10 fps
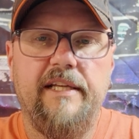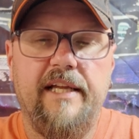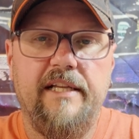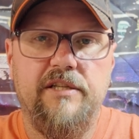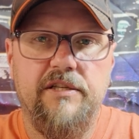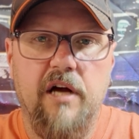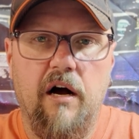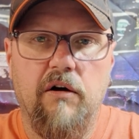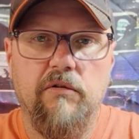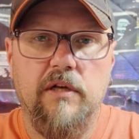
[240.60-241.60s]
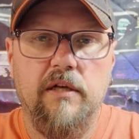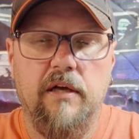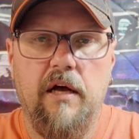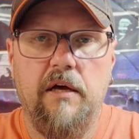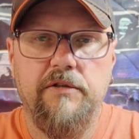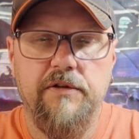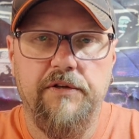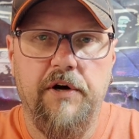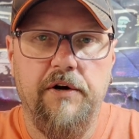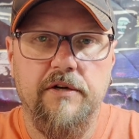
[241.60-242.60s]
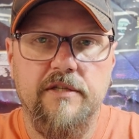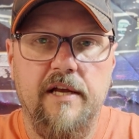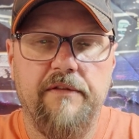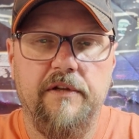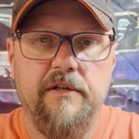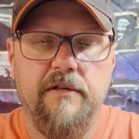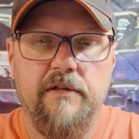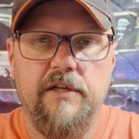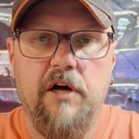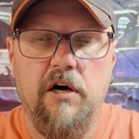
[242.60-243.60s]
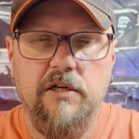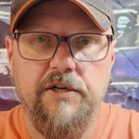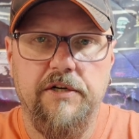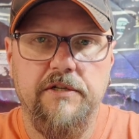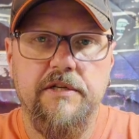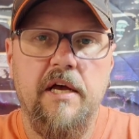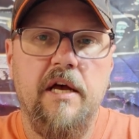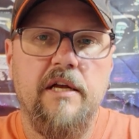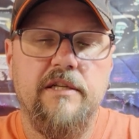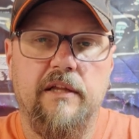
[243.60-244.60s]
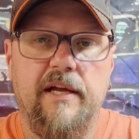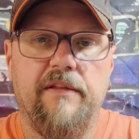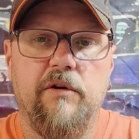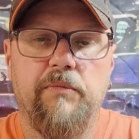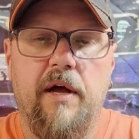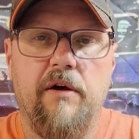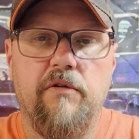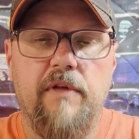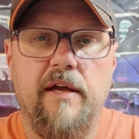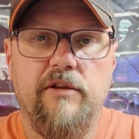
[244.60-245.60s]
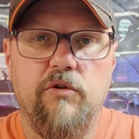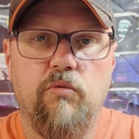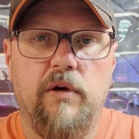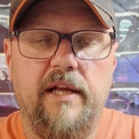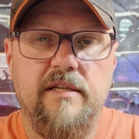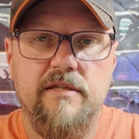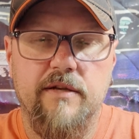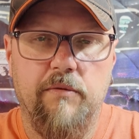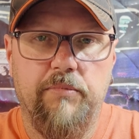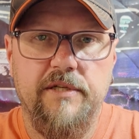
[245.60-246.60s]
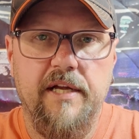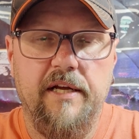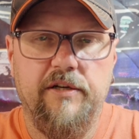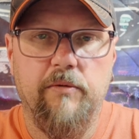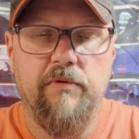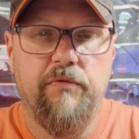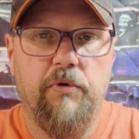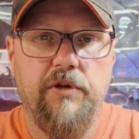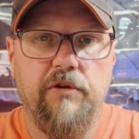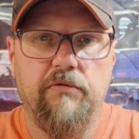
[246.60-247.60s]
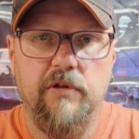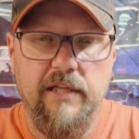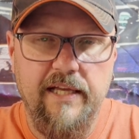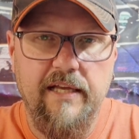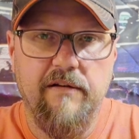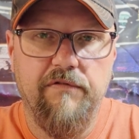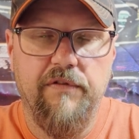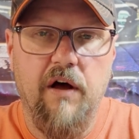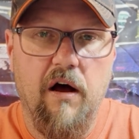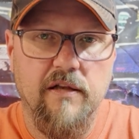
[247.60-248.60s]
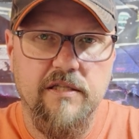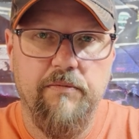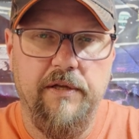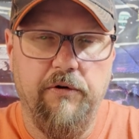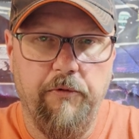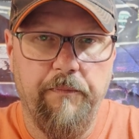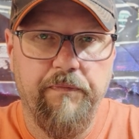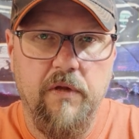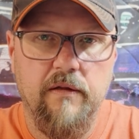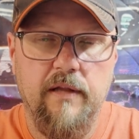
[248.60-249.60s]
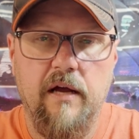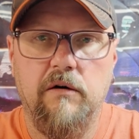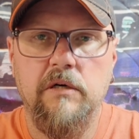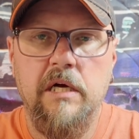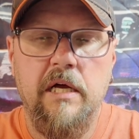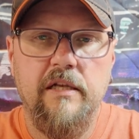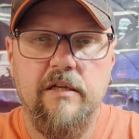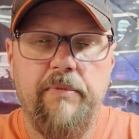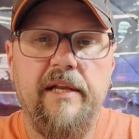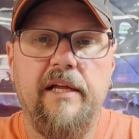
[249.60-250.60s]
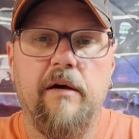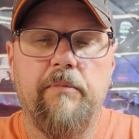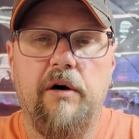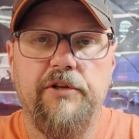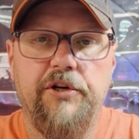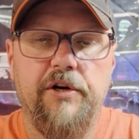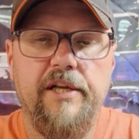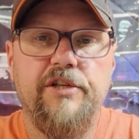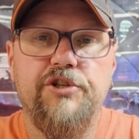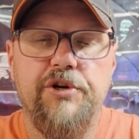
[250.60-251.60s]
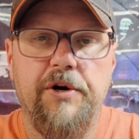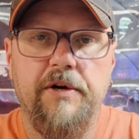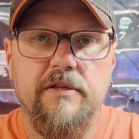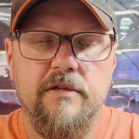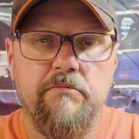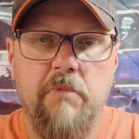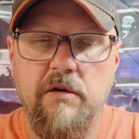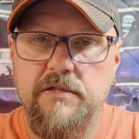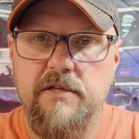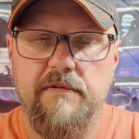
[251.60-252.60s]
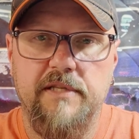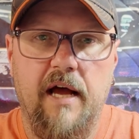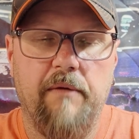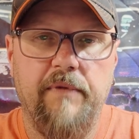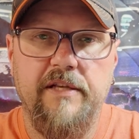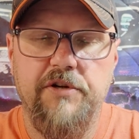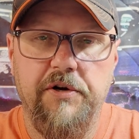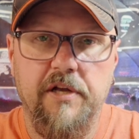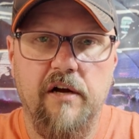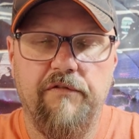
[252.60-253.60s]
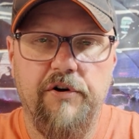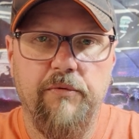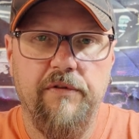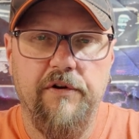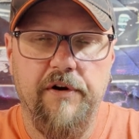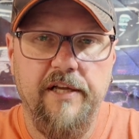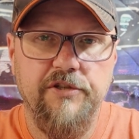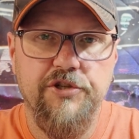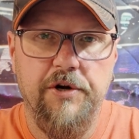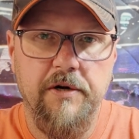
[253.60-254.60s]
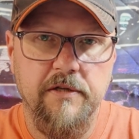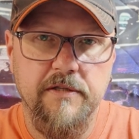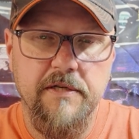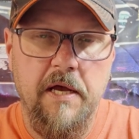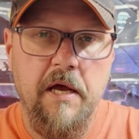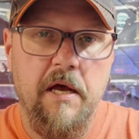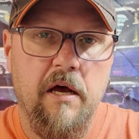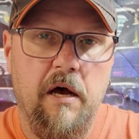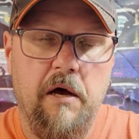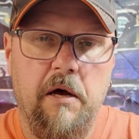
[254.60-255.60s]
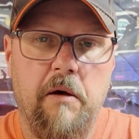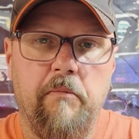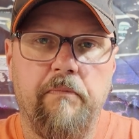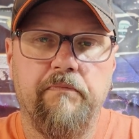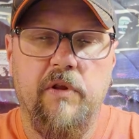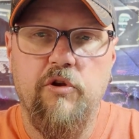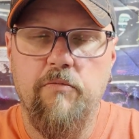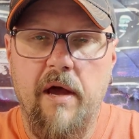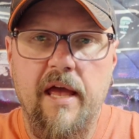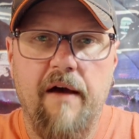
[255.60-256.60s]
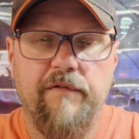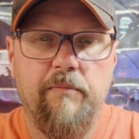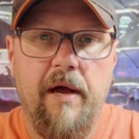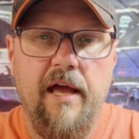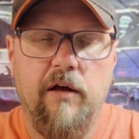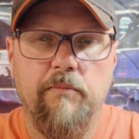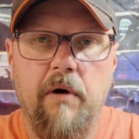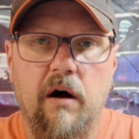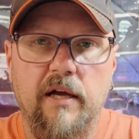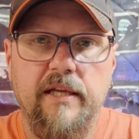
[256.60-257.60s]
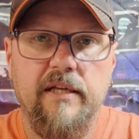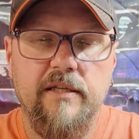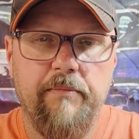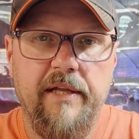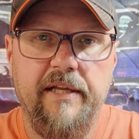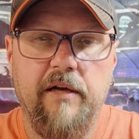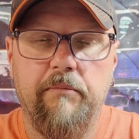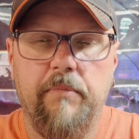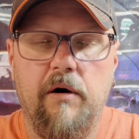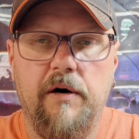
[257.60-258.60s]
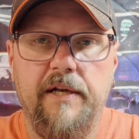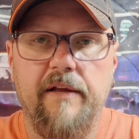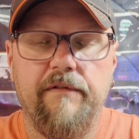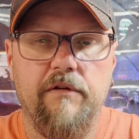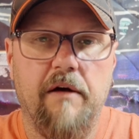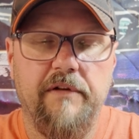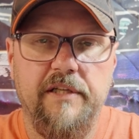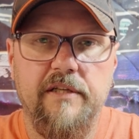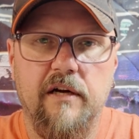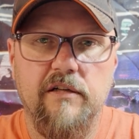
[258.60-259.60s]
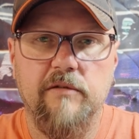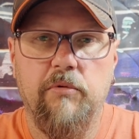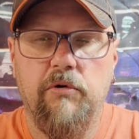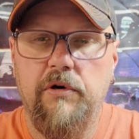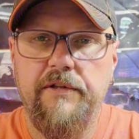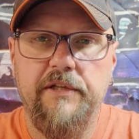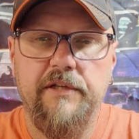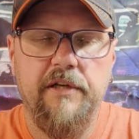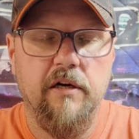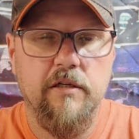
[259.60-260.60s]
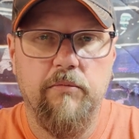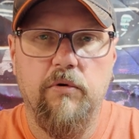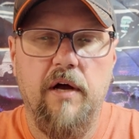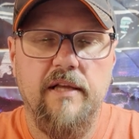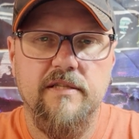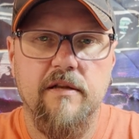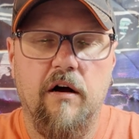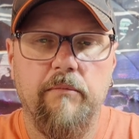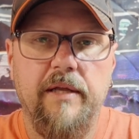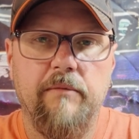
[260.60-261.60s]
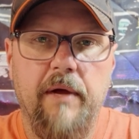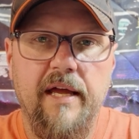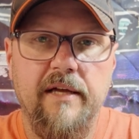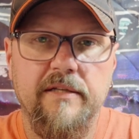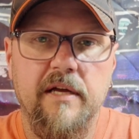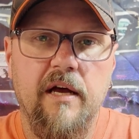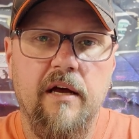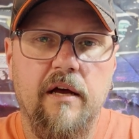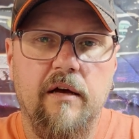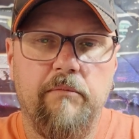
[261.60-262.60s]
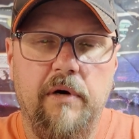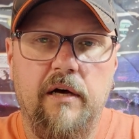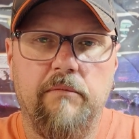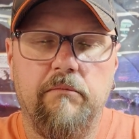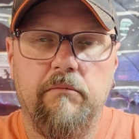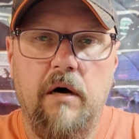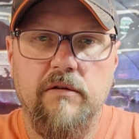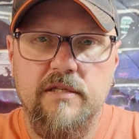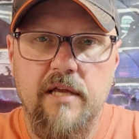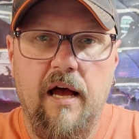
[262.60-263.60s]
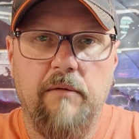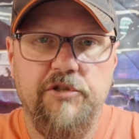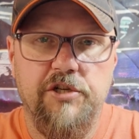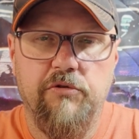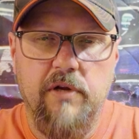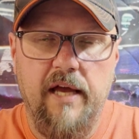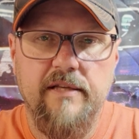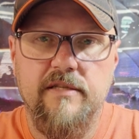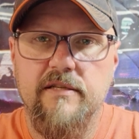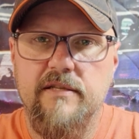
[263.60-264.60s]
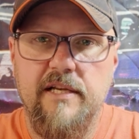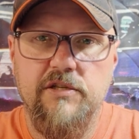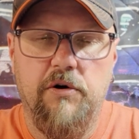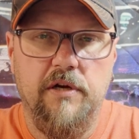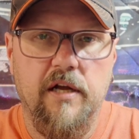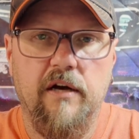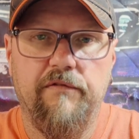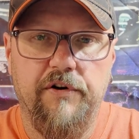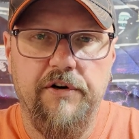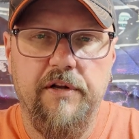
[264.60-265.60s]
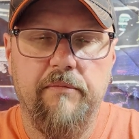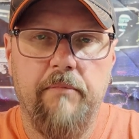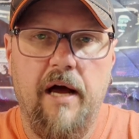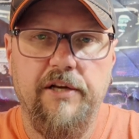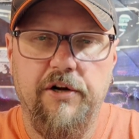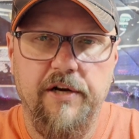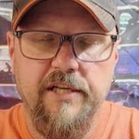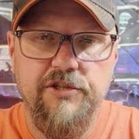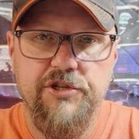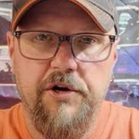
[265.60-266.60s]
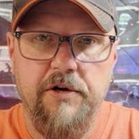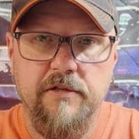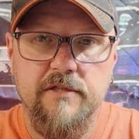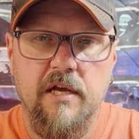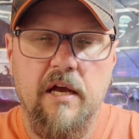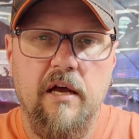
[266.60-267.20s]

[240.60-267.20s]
need to talk to the nurse and the doctors to let them know that you want a stump protector before you leave the hospital. Now, depending upon your insurance, most of the time these are covered with your insurance. You may have to pay out of pocket depending upon if you have a deductible and the deductible has not been met. But most times, general cases, these are covered by your insurance.